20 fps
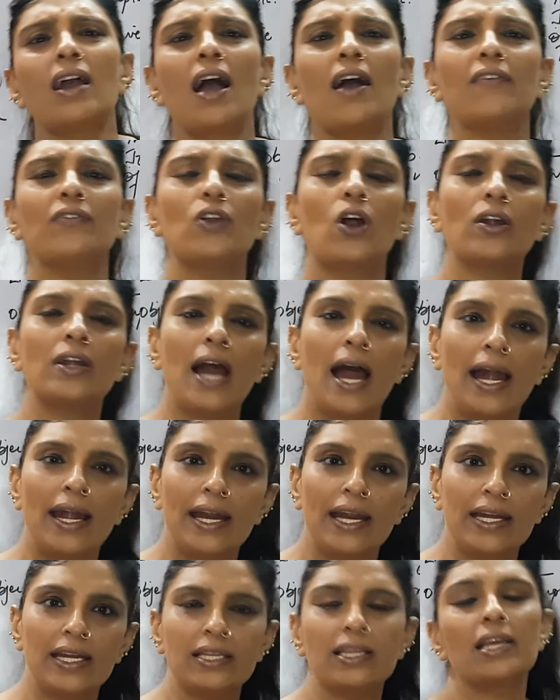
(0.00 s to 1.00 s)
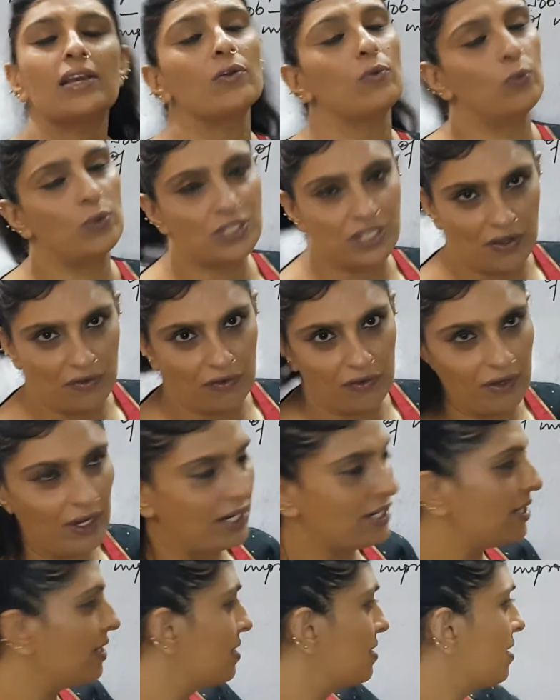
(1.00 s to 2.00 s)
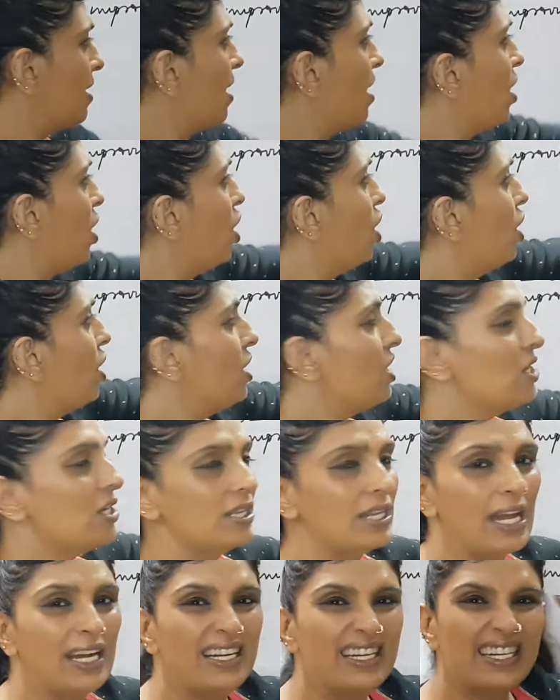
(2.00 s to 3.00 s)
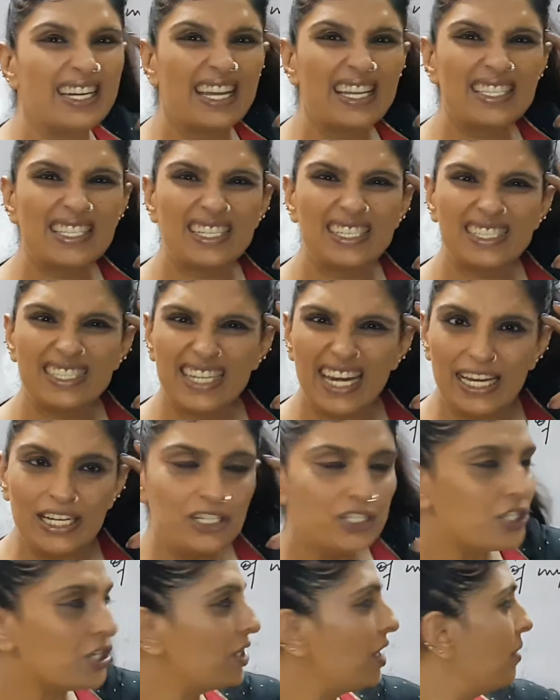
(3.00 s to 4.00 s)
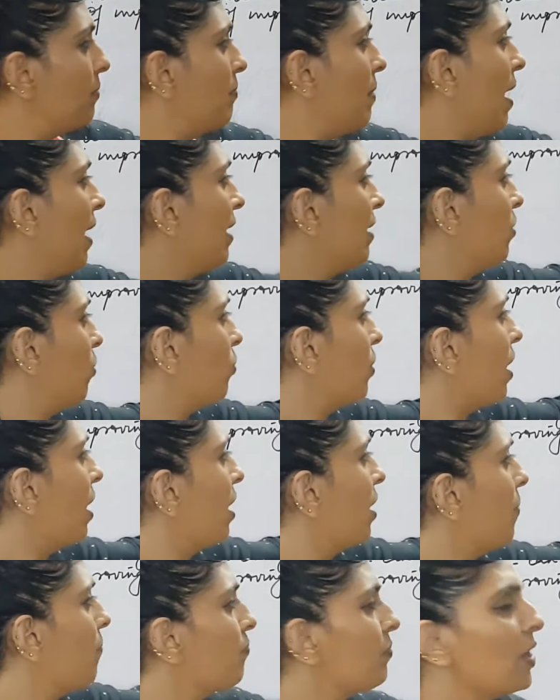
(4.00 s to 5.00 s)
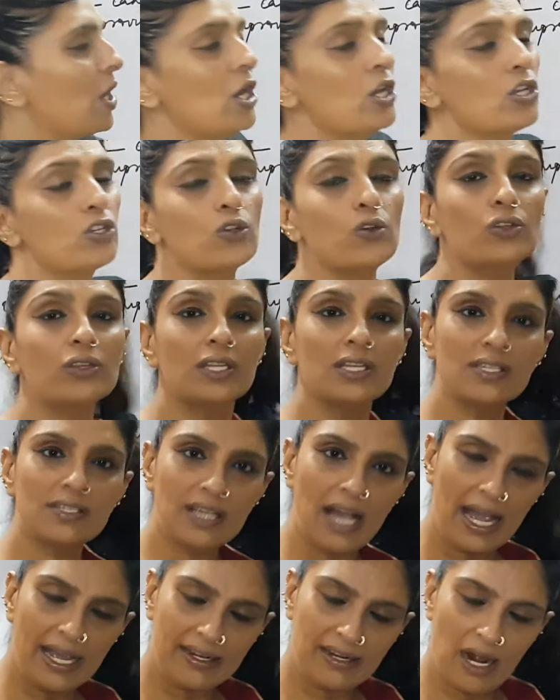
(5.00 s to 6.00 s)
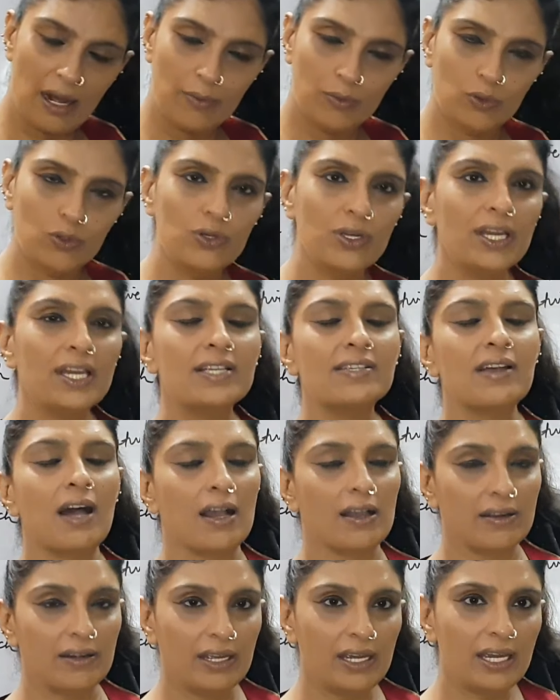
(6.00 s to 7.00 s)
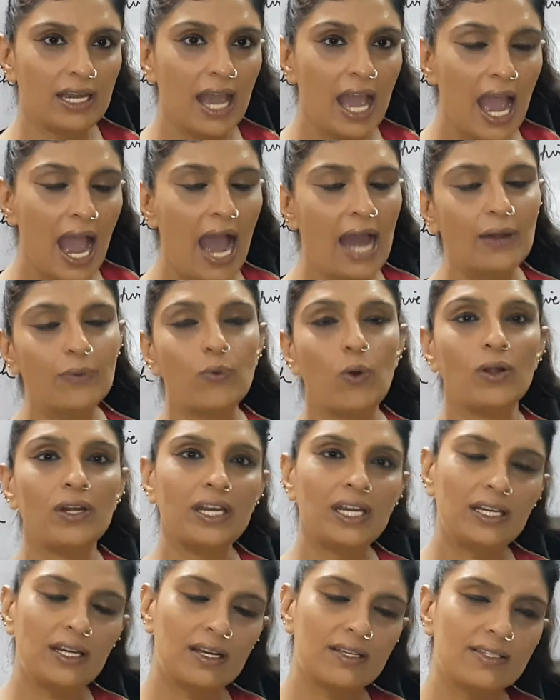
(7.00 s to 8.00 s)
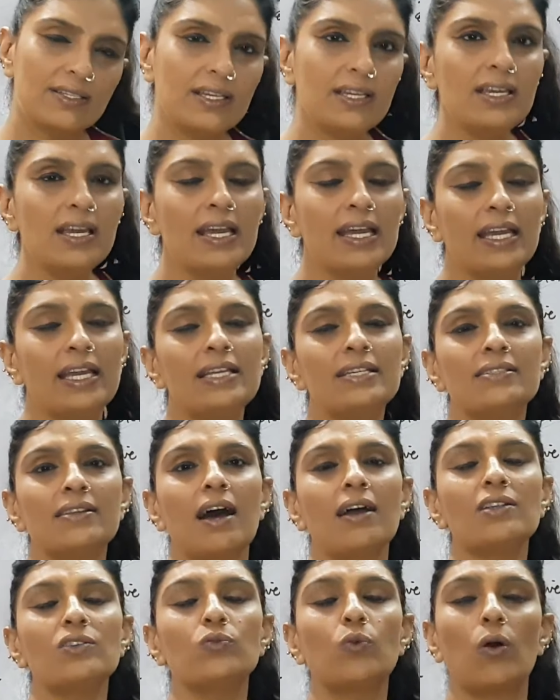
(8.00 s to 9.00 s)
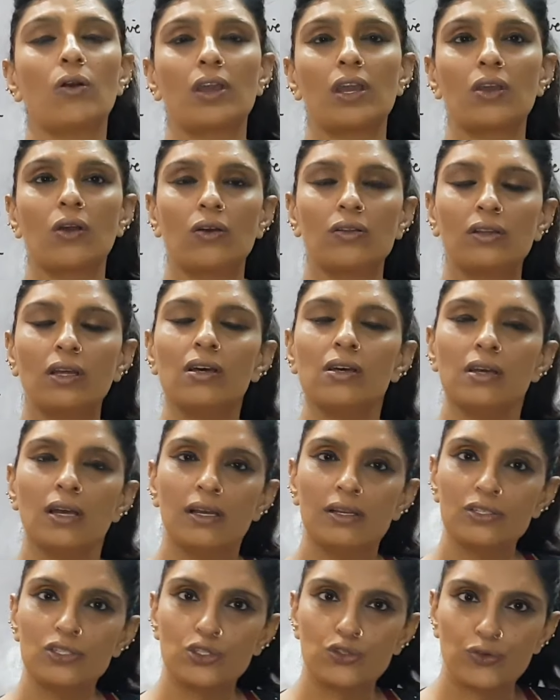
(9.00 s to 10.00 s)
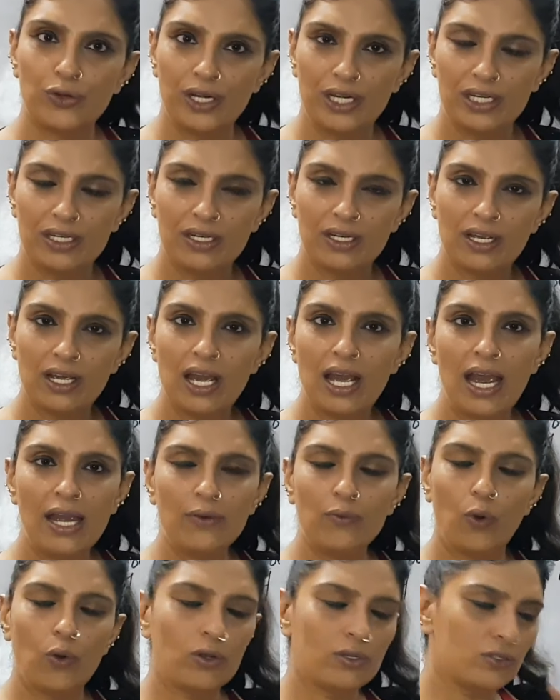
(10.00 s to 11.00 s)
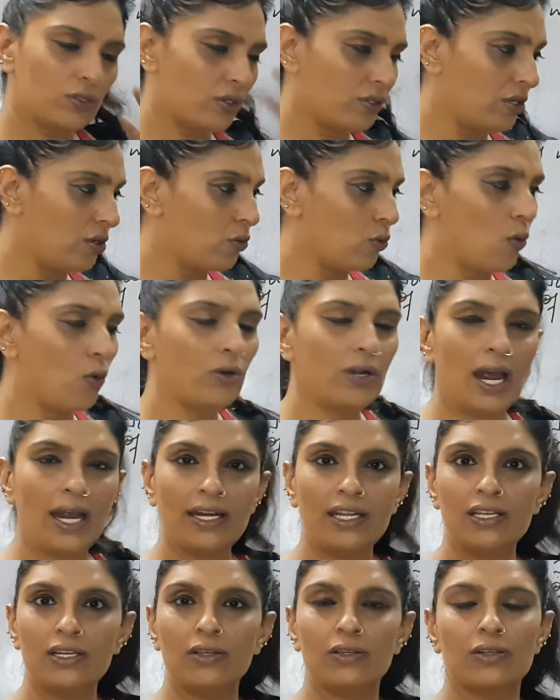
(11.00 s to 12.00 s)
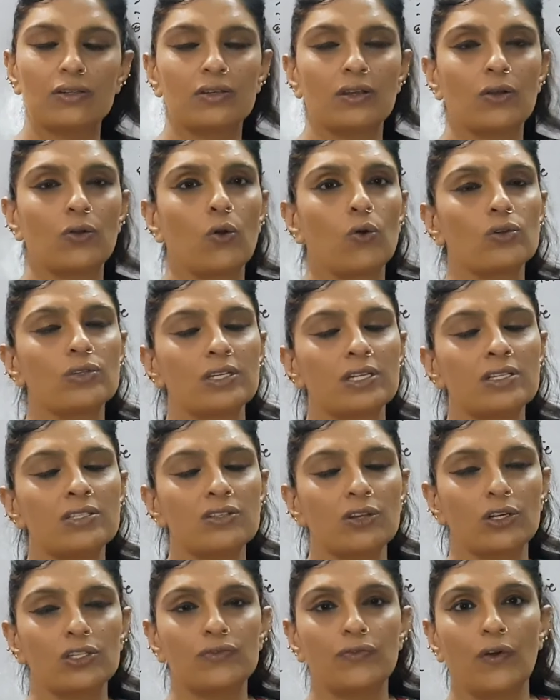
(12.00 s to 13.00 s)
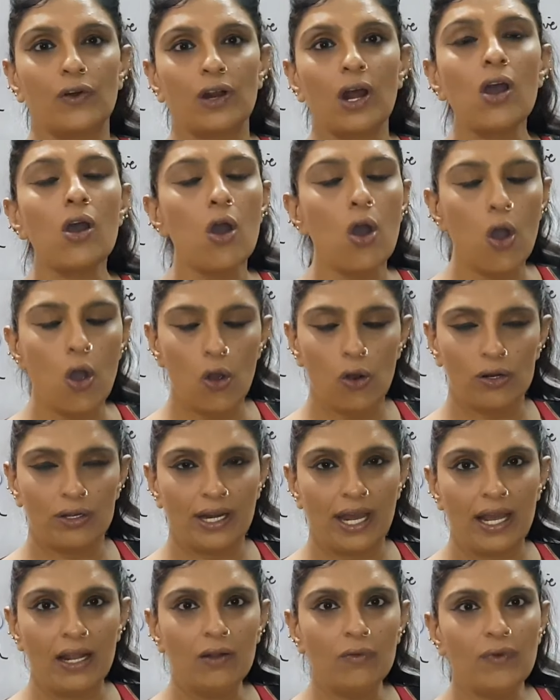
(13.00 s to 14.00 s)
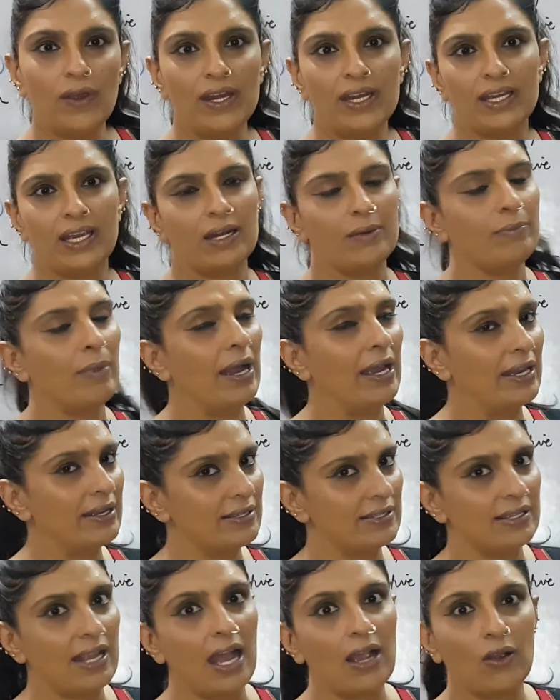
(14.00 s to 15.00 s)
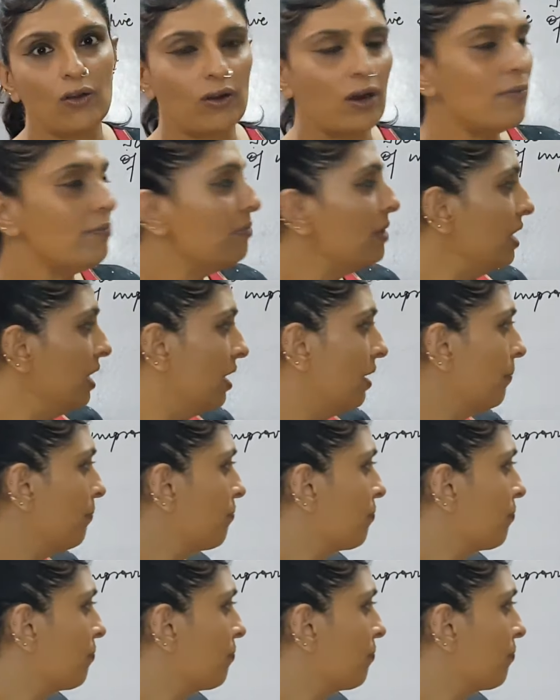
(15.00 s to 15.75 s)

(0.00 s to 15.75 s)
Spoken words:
I have not had anything. Whichever way it is, that creates a tension in mind. Okay. So this guy Ramu, he's hungry, and what he does, he starts walking on the street. He walks on the road and he goes in search for a hotel where he can buy a snack or a meal.